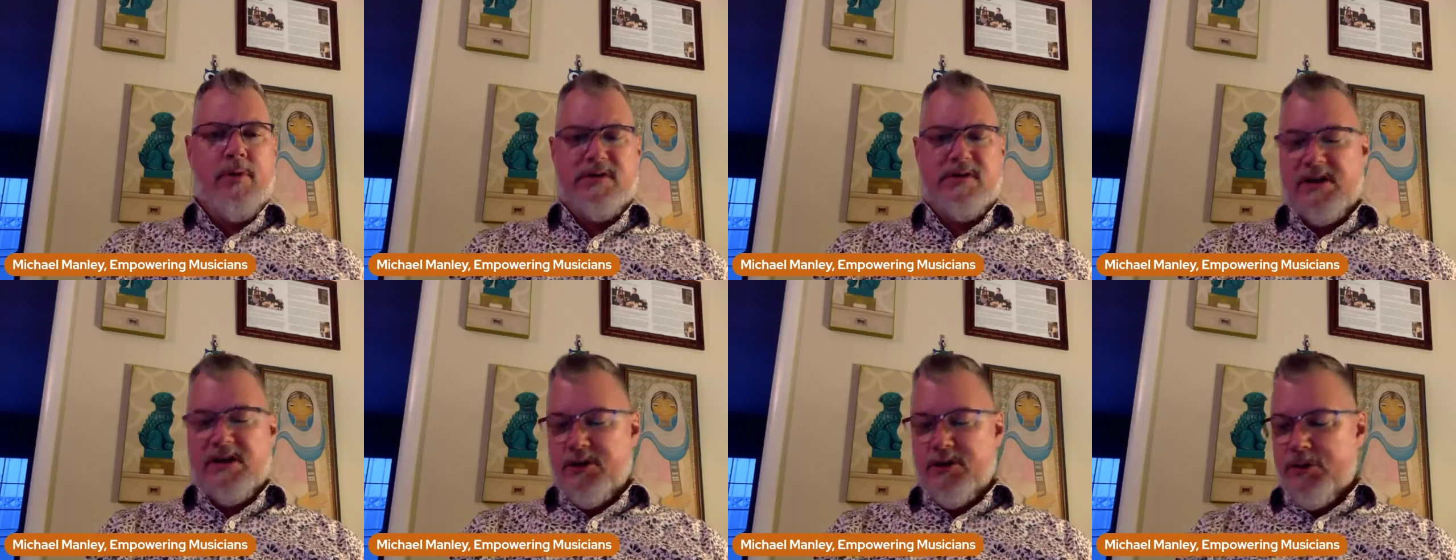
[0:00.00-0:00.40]

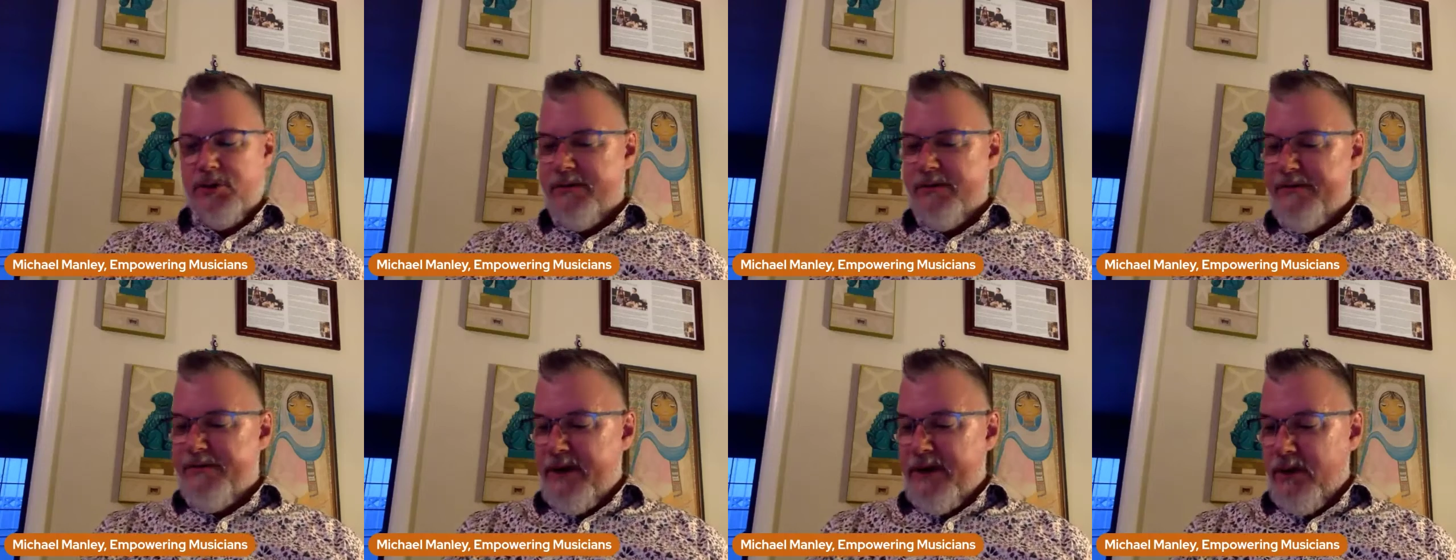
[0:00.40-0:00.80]
person in
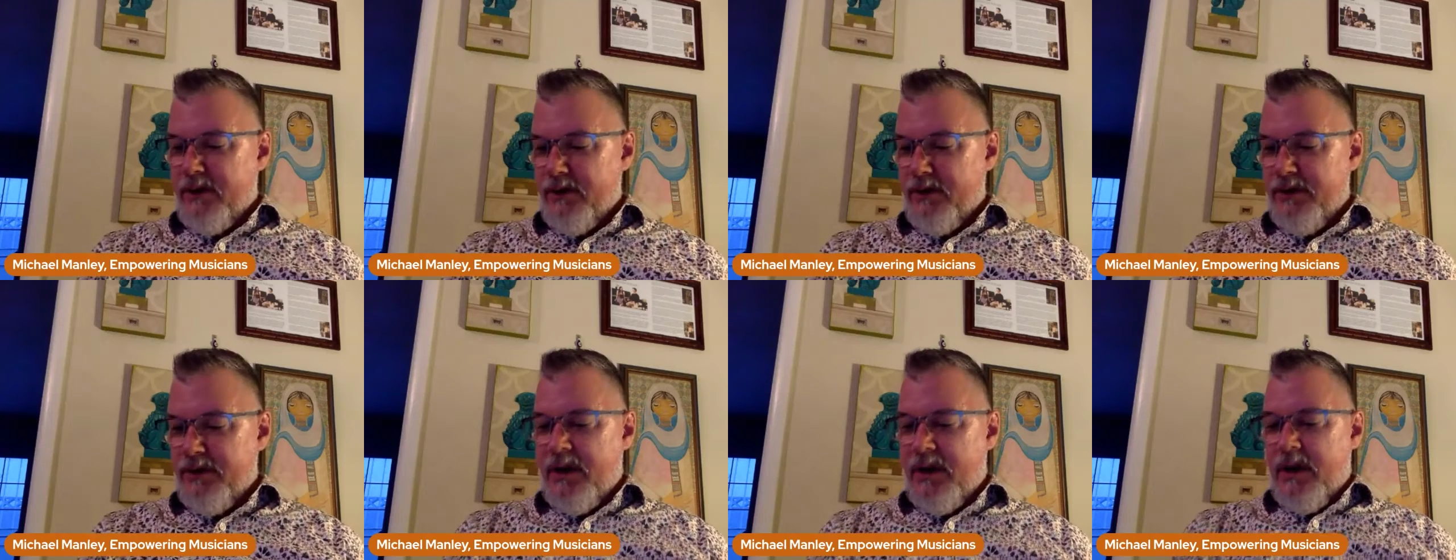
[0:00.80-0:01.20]
your
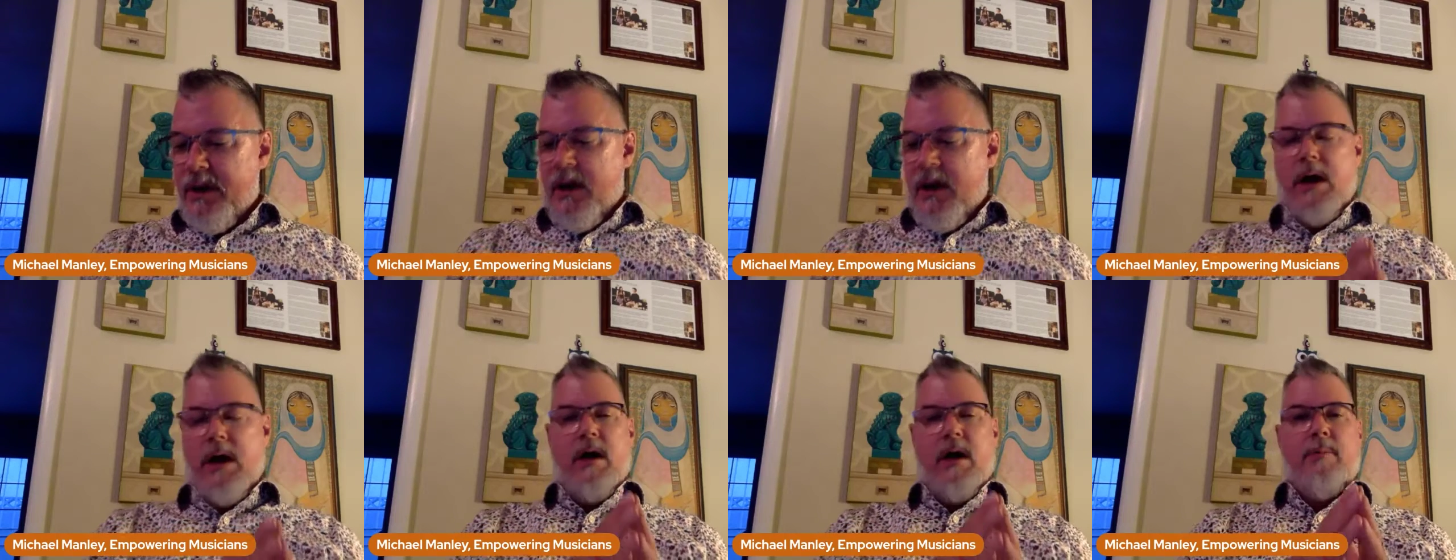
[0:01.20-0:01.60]
field.
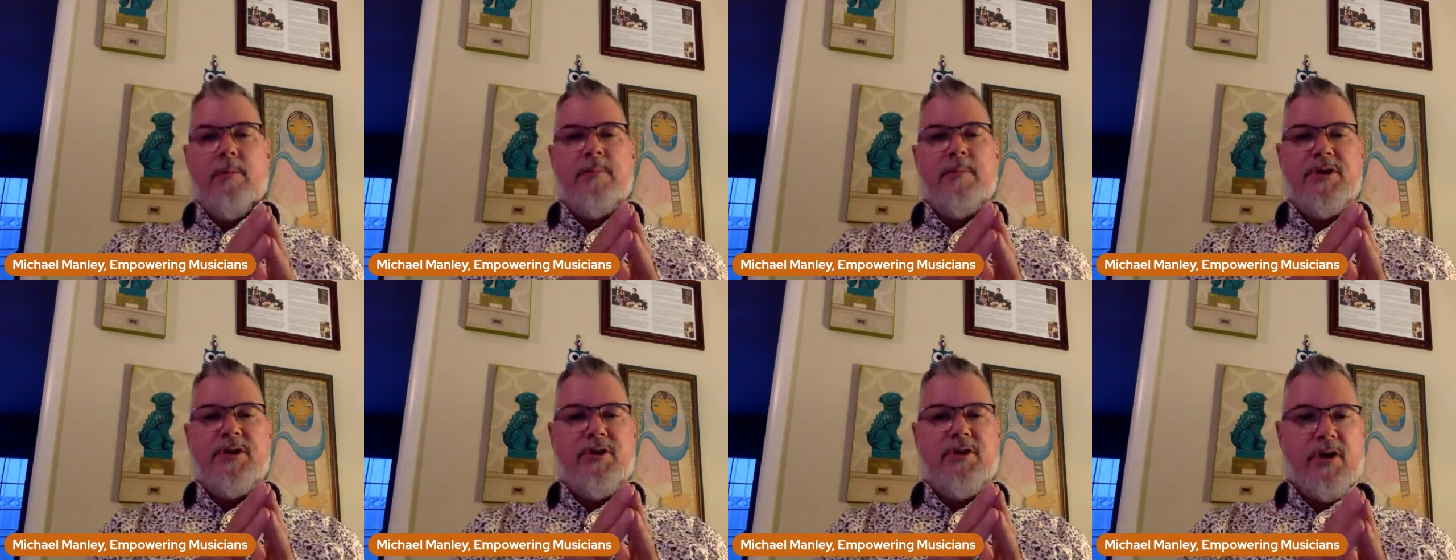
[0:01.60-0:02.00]

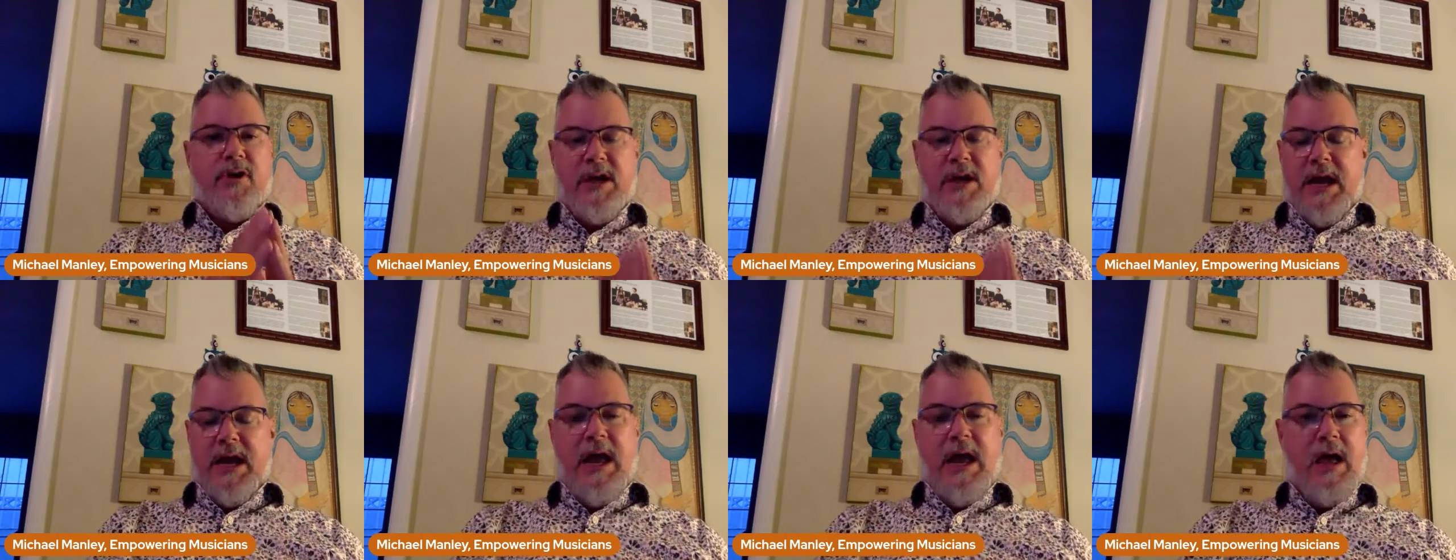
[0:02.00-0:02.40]
You're
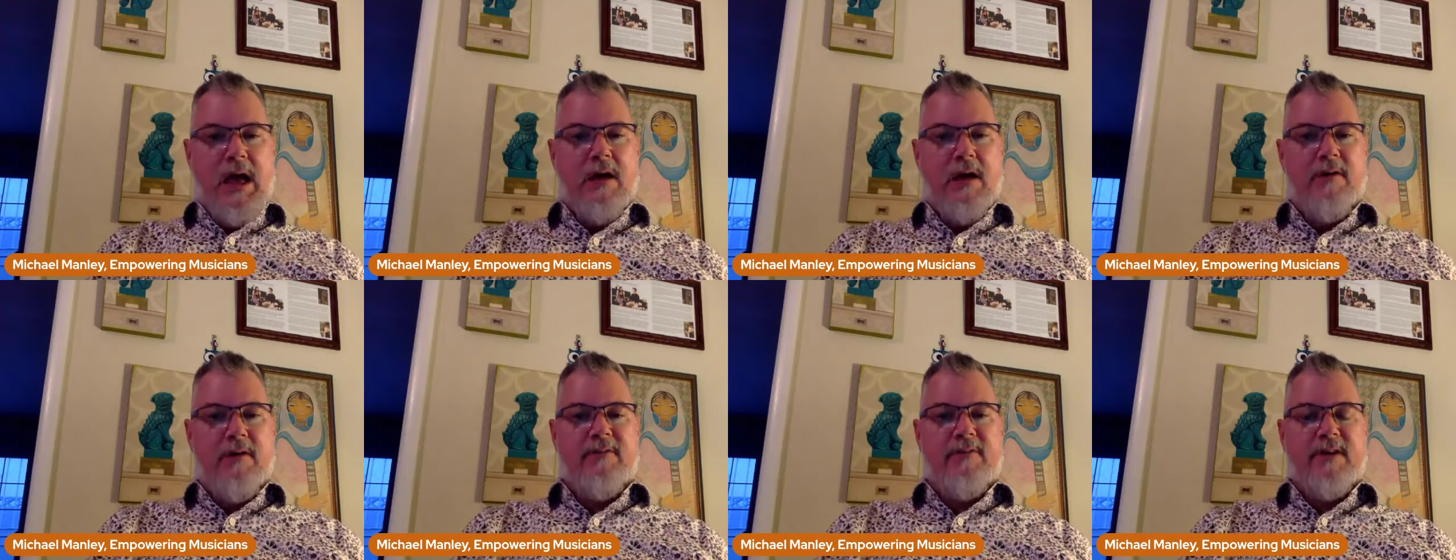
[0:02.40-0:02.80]
going to
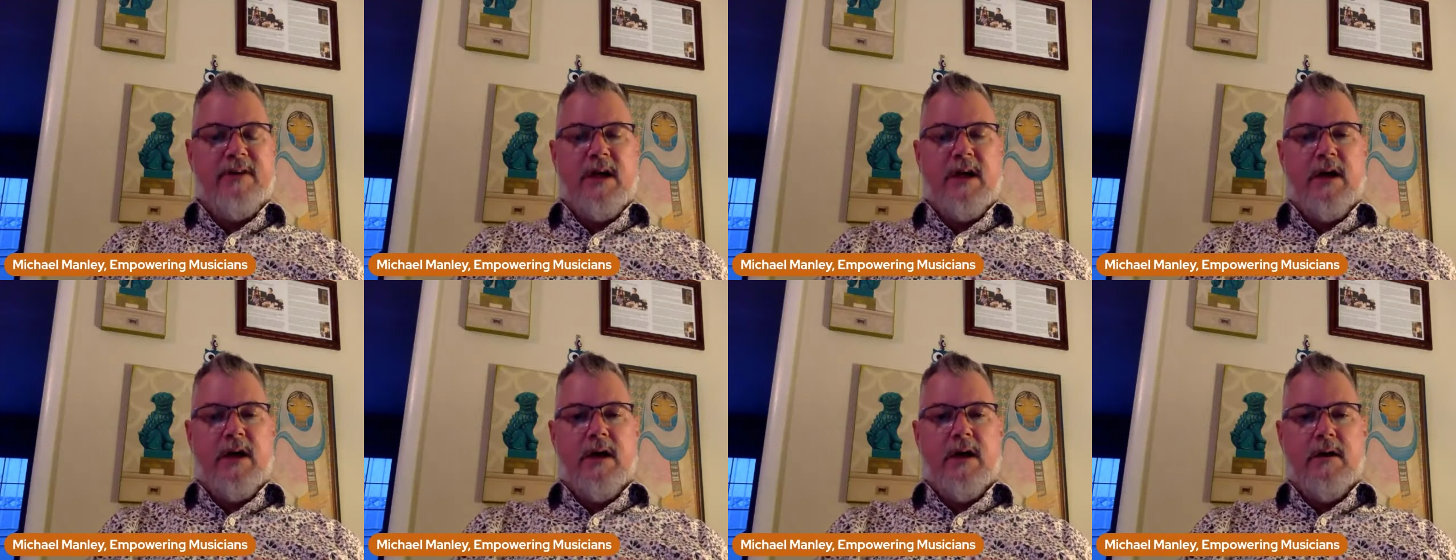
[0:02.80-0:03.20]
have
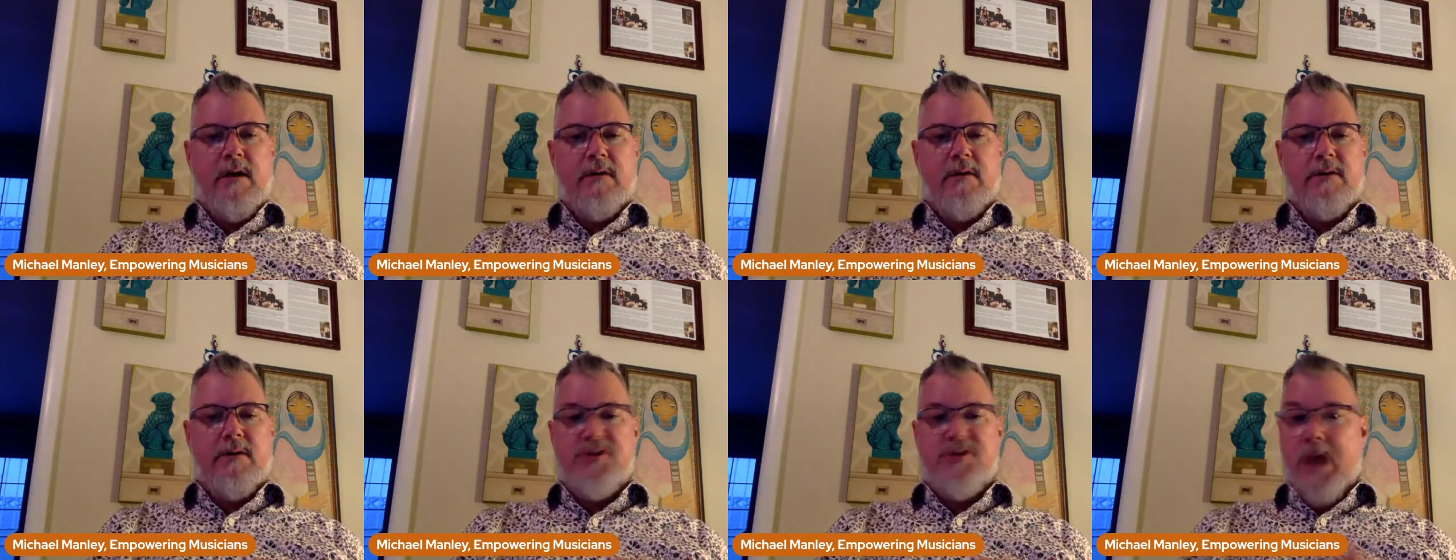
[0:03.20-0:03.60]

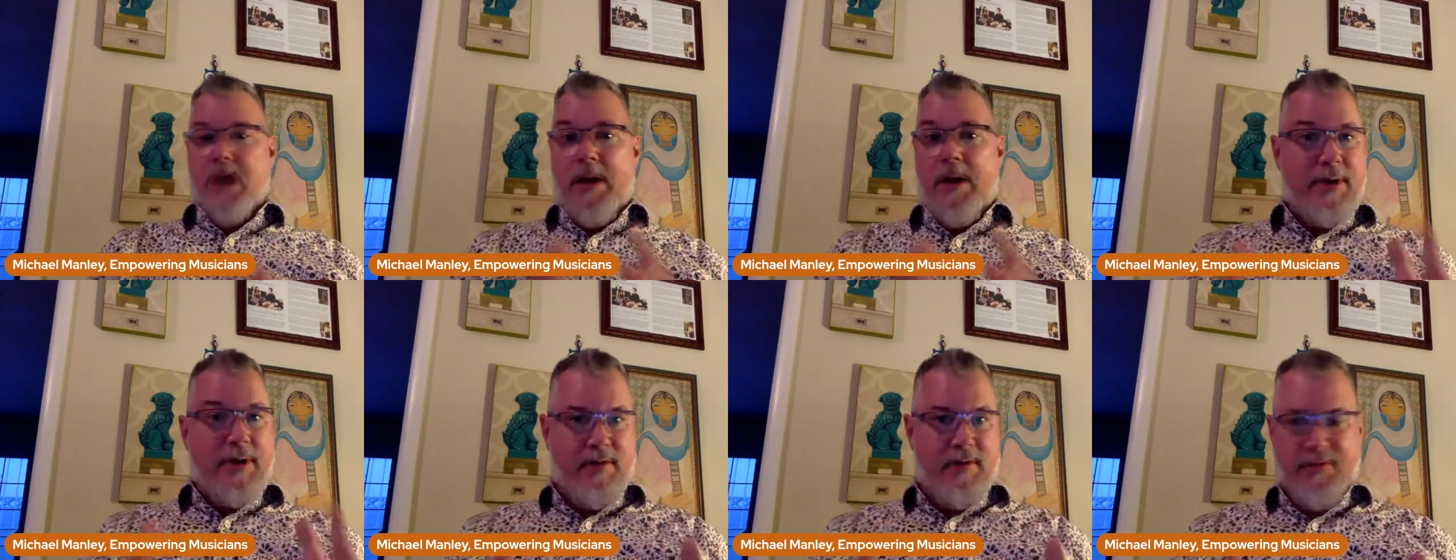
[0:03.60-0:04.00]

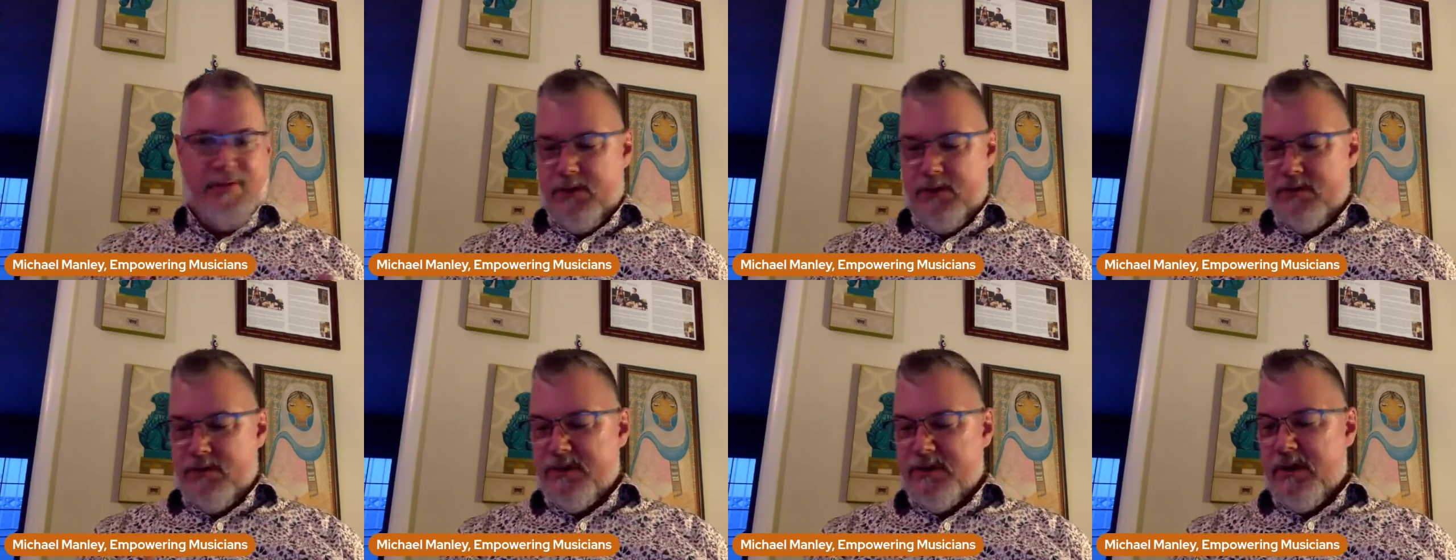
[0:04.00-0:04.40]
job
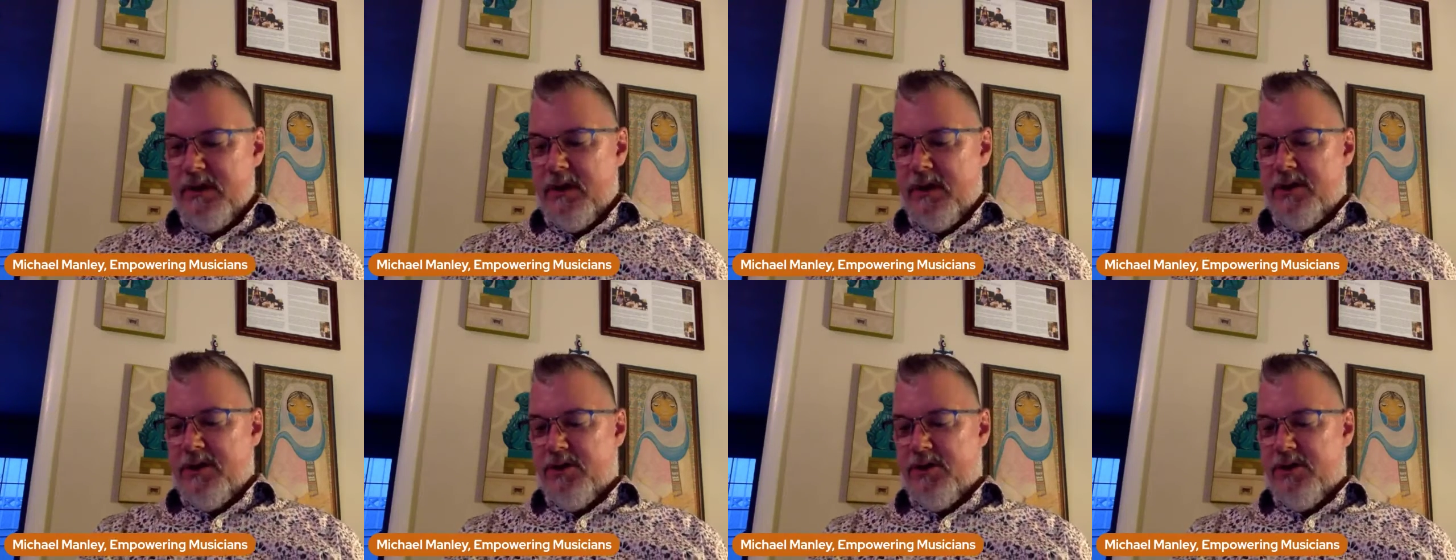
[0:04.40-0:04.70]
interviews.